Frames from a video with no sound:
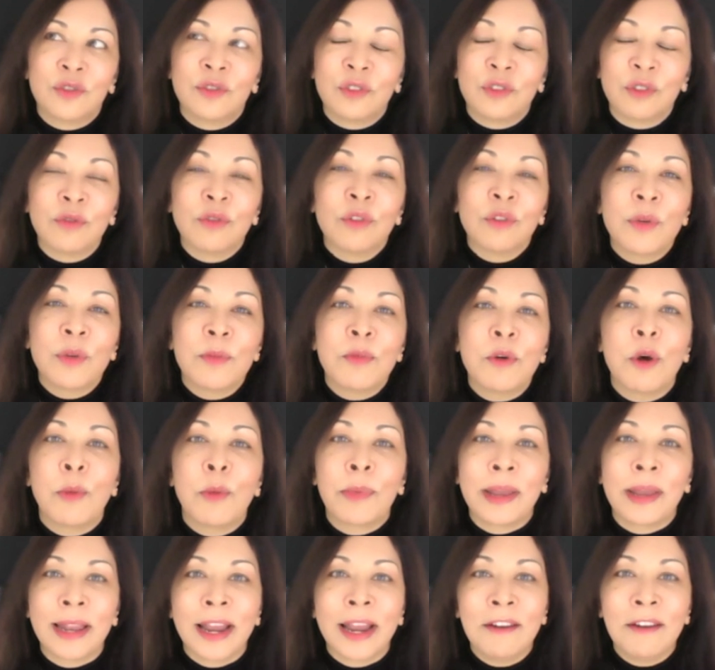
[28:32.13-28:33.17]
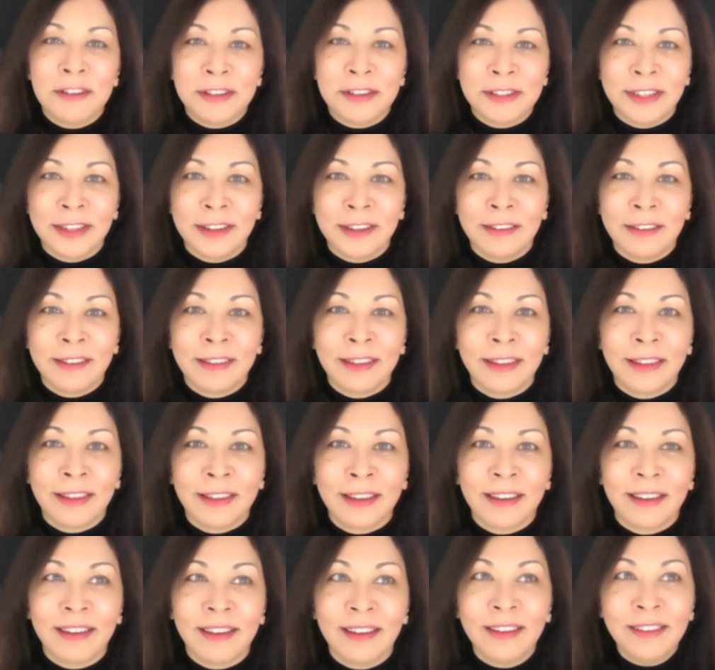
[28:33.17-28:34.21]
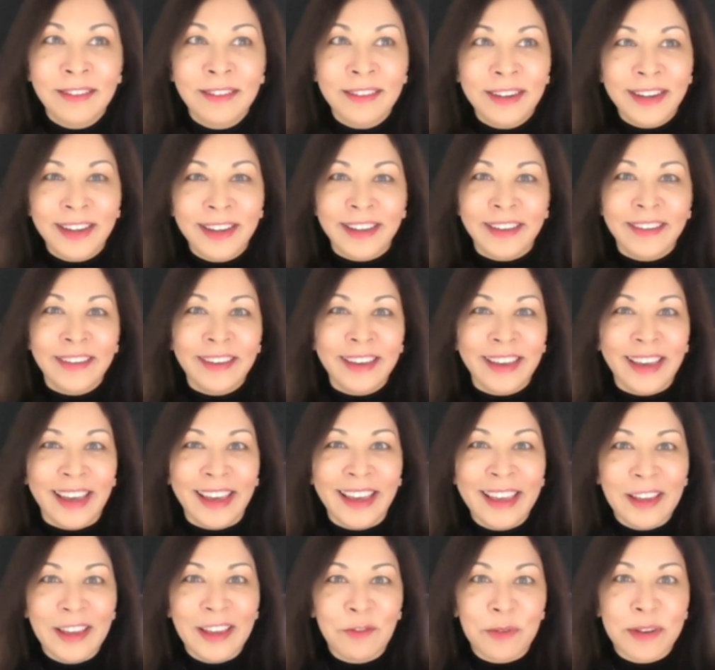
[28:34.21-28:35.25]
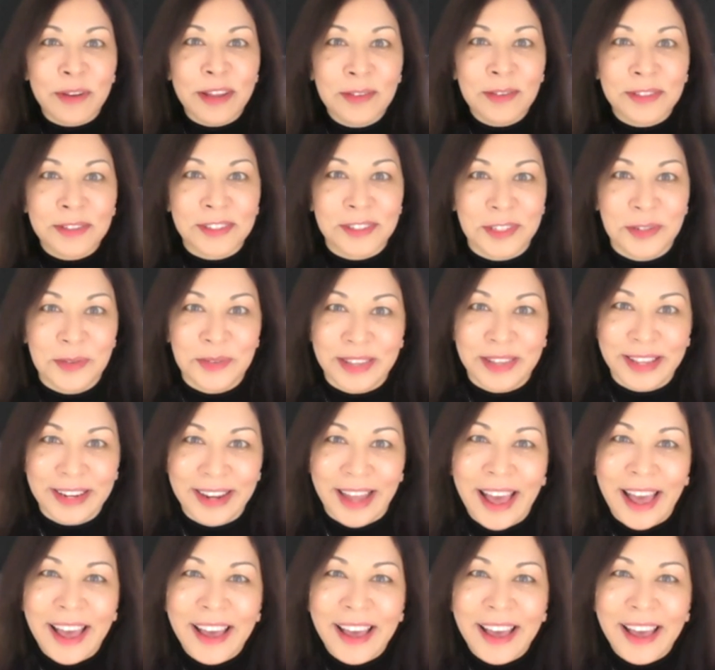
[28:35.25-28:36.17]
grew in popularity, you think, all right, okay, everybody else is doing it now.